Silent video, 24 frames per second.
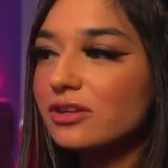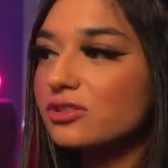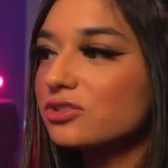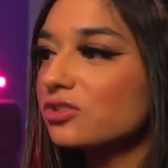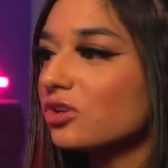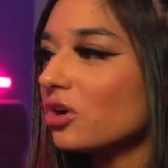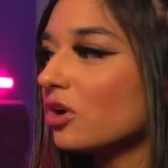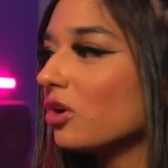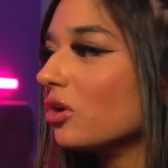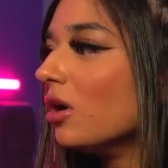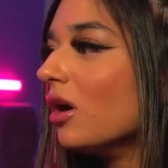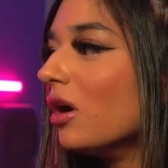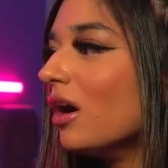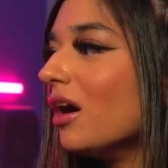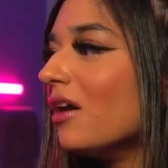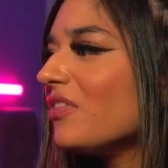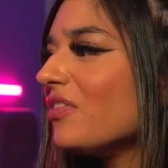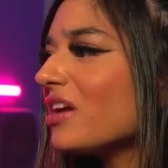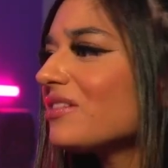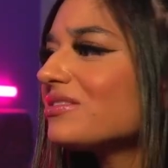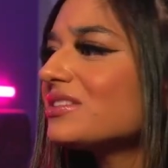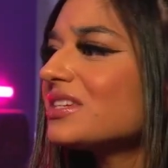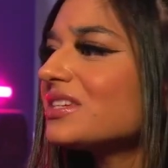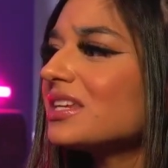So
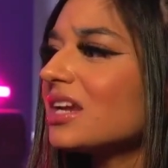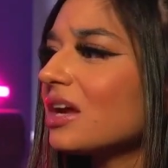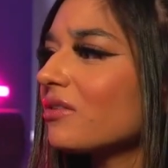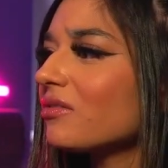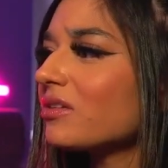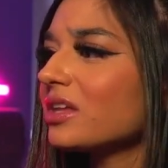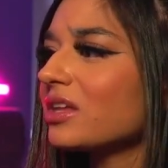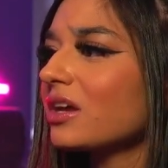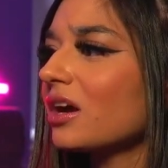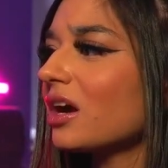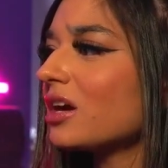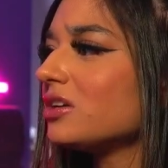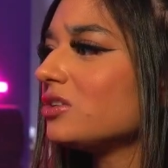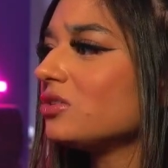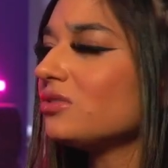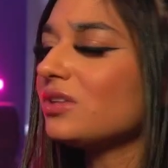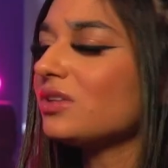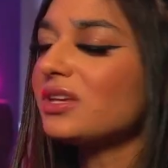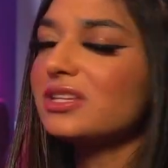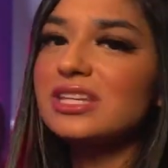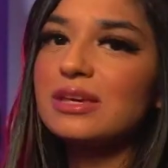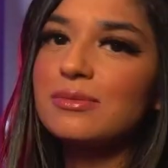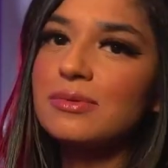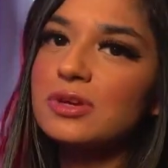they've seen everything I do. They
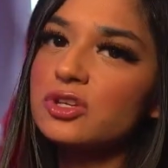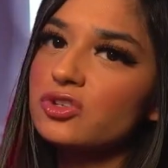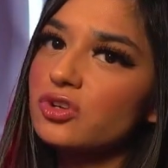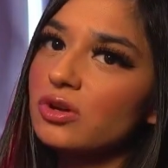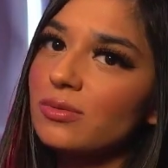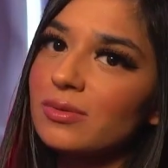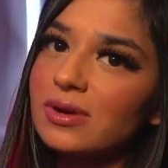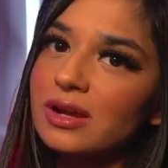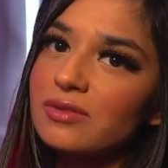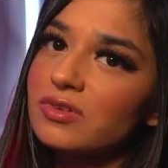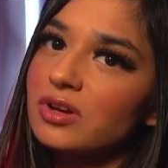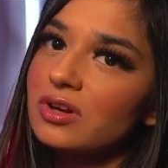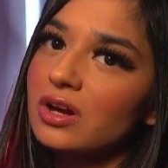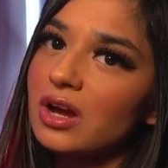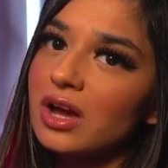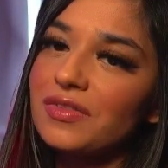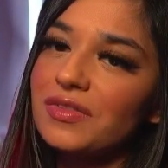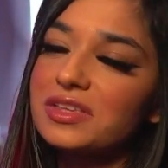see me streaming every night,